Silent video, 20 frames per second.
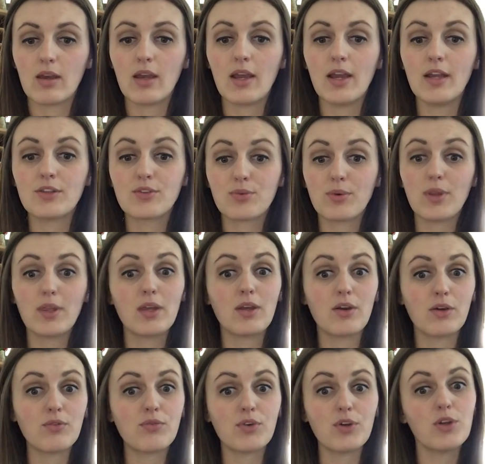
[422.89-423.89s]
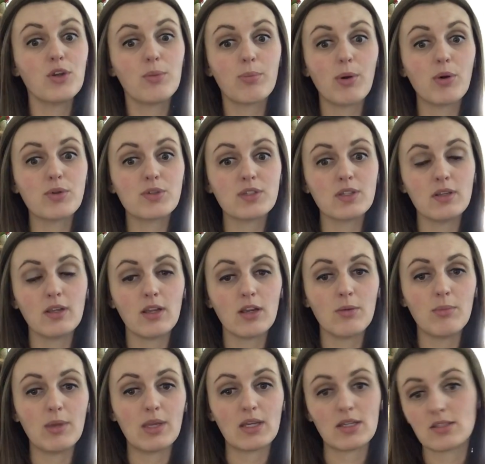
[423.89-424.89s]
It's really good for you to post in here
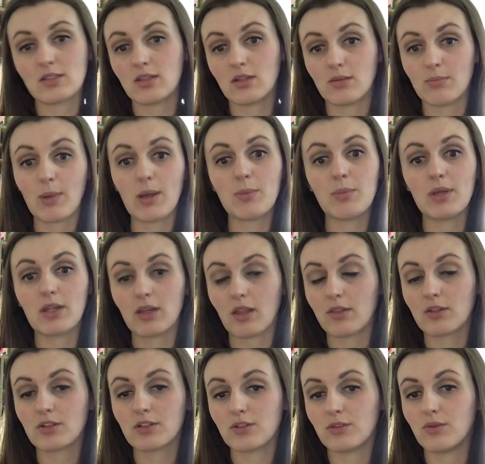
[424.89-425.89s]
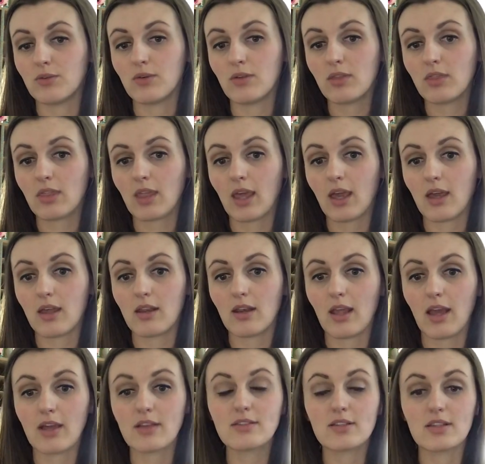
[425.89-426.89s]
because there might be another student that
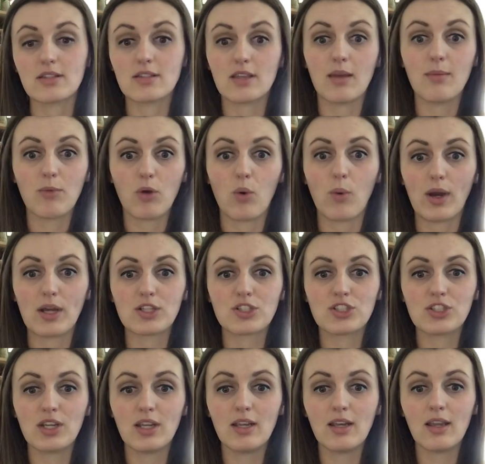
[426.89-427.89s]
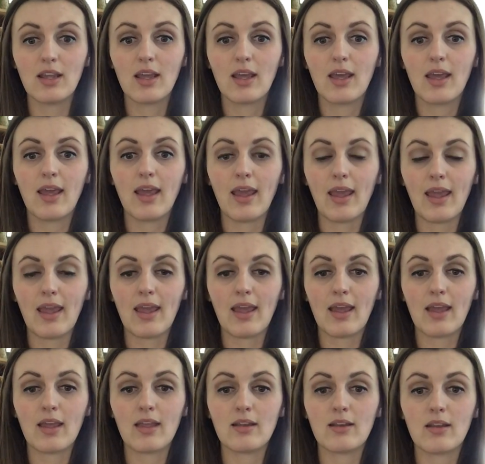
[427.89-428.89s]
has the same question,
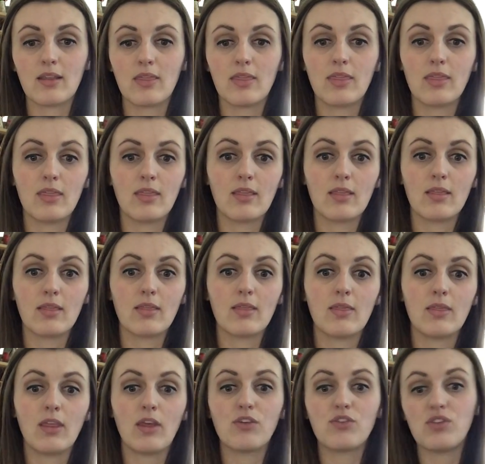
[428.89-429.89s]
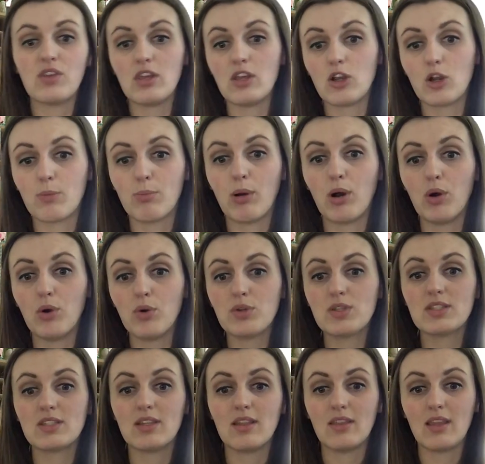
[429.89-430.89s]
and they'll see your
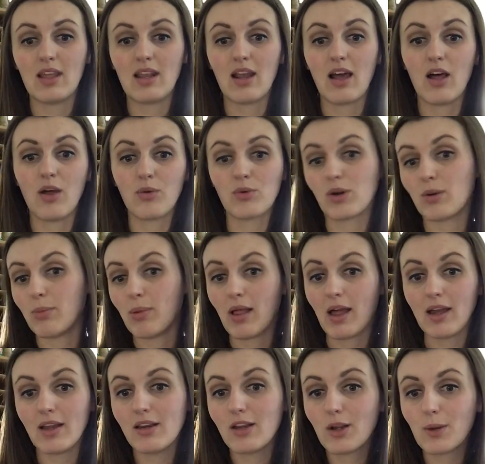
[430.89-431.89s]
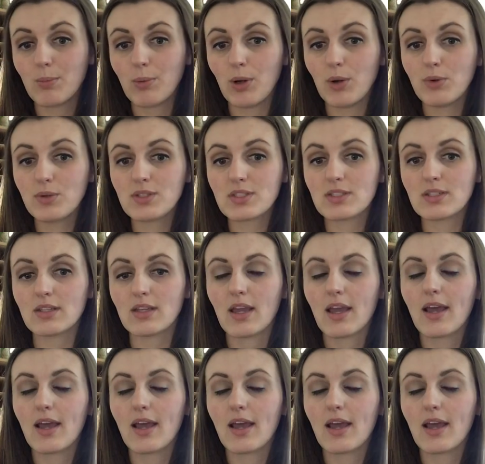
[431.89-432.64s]
post and then I'll reply to your post,